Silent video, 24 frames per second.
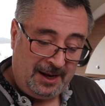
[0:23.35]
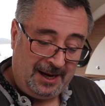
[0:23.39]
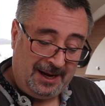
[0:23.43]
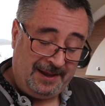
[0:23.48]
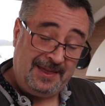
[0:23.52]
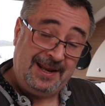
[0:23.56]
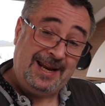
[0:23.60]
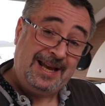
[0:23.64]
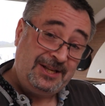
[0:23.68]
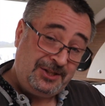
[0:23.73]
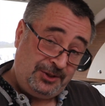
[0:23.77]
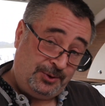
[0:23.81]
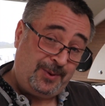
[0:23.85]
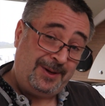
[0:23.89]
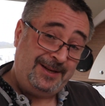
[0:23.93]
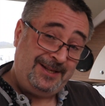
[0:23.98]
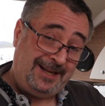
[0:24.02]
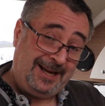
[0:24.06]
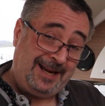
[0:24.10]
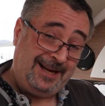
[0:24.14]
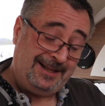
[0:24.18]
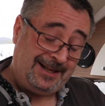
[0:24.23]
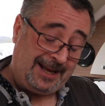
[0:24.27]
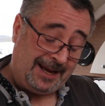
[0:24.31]
In the last
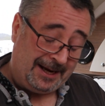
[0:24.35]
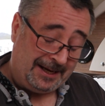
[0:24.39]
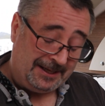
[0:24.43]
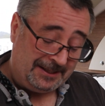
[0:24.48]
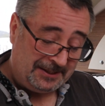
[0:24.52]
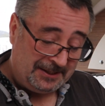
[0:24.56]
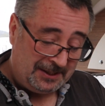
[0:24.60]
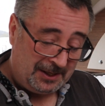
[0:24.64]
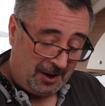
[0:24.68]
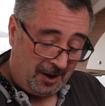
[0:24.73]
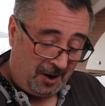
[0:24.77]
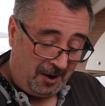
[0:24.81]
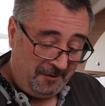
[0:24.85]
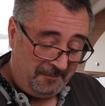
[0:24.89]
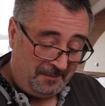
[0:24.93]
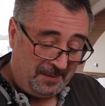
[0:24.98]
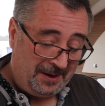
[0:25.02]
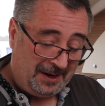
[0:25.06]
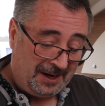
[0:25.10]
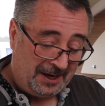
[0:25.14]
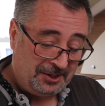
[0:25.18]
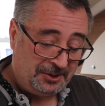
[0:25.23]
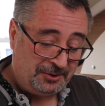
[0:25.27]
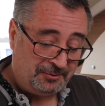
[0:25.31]
28 days, I've
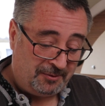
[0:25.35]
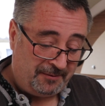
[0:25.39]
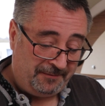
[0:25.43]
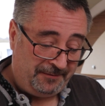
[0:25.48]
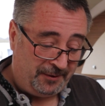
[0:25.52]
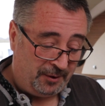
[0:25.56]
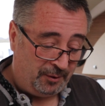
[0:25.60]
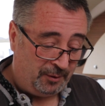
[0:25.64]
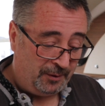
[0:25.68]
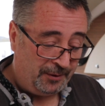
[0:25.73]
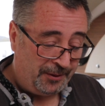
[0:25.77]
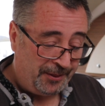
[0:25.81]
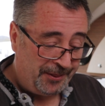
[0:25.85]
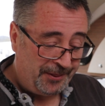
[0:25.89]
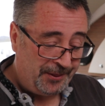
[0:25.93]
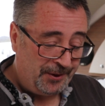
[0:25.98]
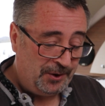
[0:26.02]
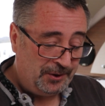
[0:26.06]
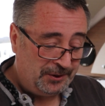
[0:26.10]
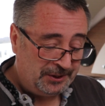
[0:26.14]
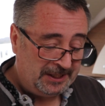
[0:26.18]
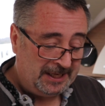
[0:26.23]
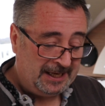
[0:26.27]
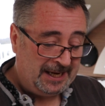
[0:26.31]
been asked to review
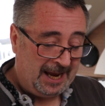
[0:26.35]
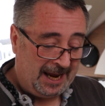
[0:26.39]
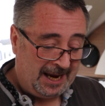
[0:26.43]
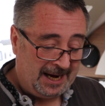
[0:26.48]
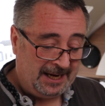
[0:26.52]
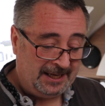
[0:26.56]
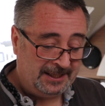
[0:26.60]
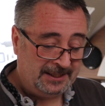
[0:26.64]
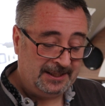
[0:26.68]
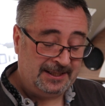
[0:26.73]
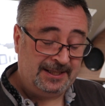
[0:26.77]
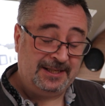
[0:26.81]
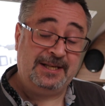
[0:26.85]
38